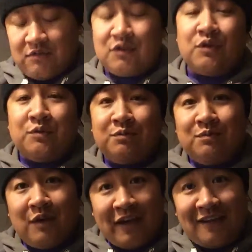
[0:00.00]
So
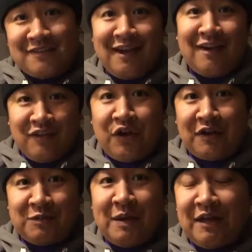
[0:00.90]
I guess, yeah, they are
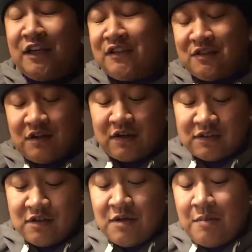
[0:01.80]
expanding into
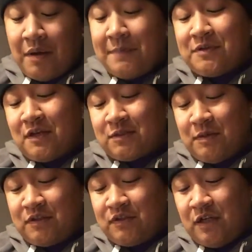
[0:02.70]
socks. Pop socks
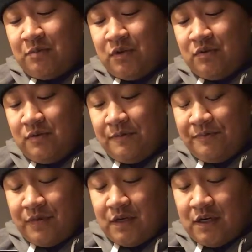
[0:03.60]
make their debut.
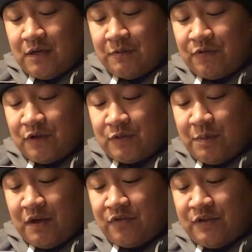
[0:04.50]
The first
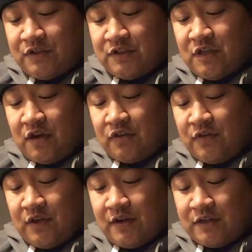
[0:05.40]
pair features Darth
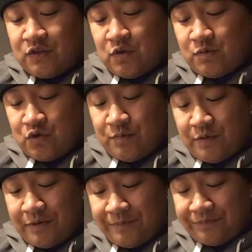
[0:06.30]
Vader and
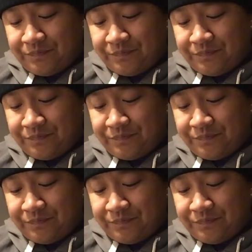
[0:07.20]
Stormtrooper.